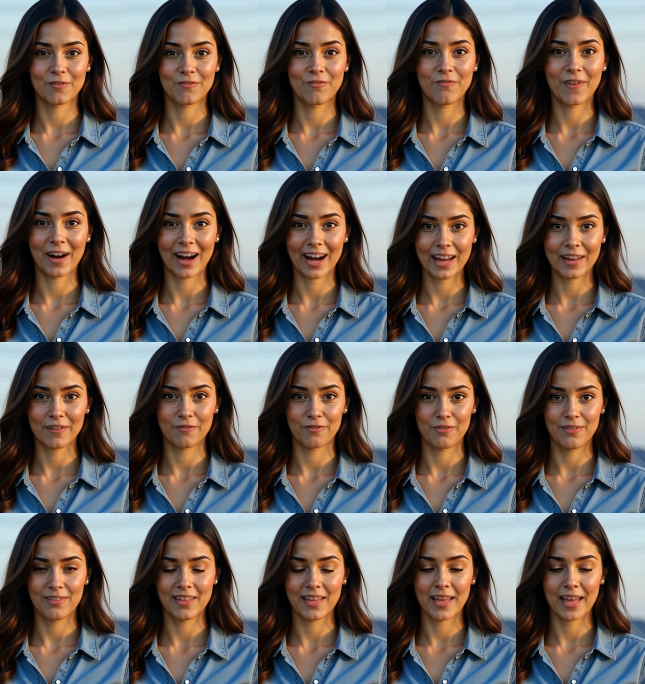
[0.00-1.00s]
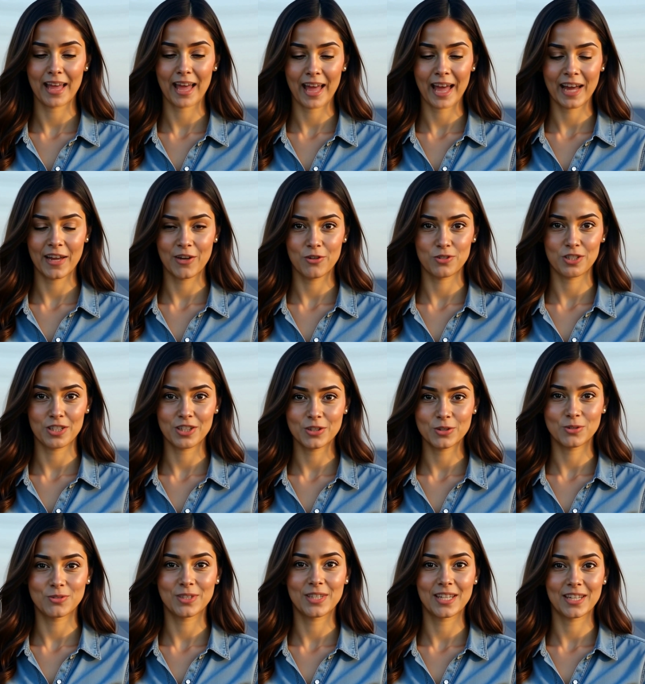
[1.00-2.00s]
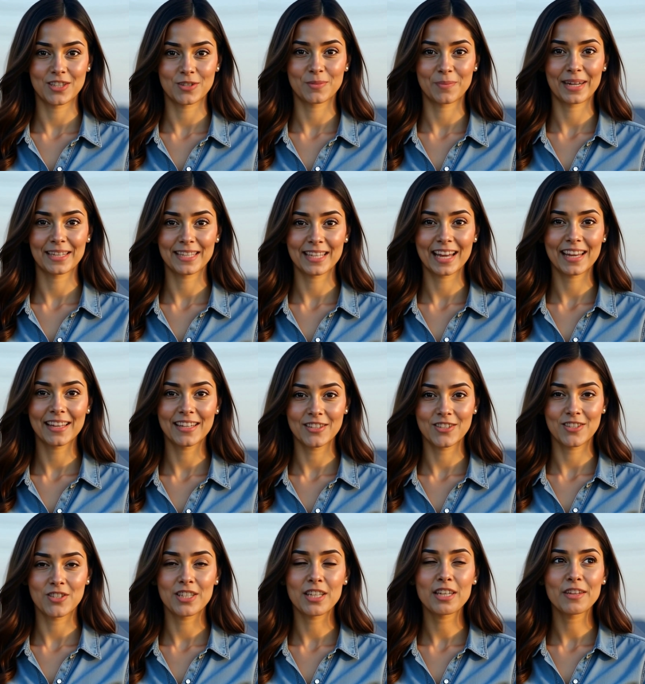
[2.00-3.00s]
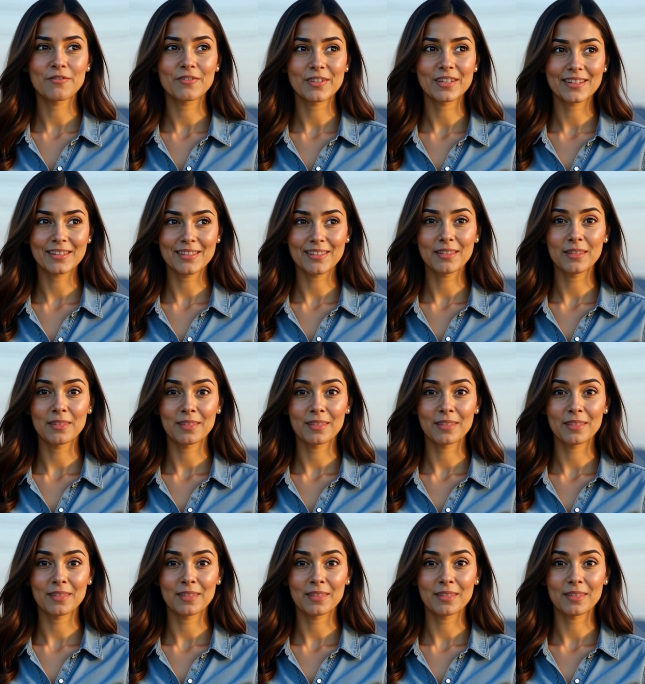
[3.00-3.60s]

5. Energy usage by 10-inch TV.